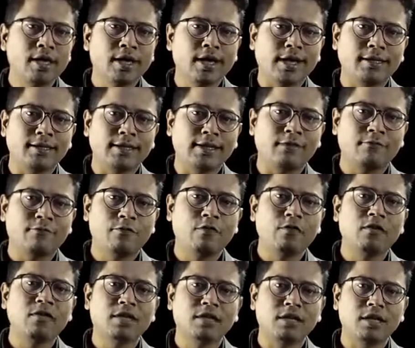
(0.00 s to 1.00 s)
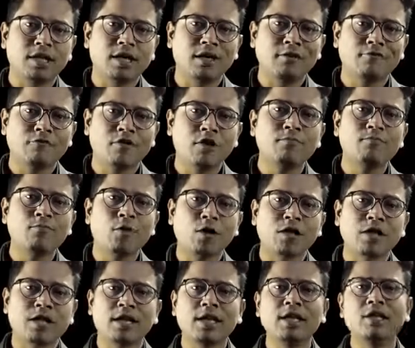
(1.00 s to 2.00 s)
and therefore the need for
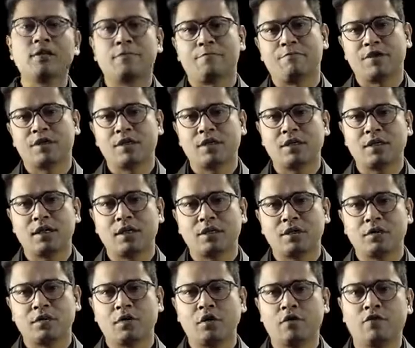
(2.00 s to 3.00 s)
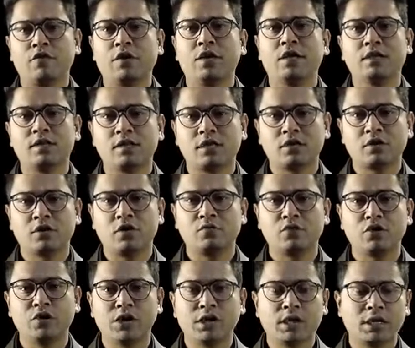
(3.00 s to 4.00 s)
political representation of religious
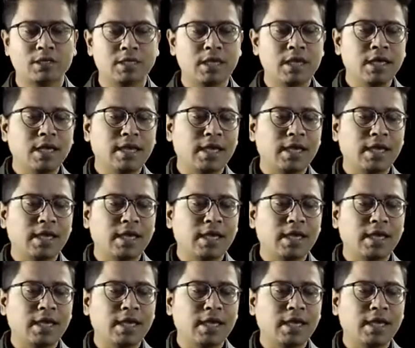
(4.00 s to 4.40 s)
communities,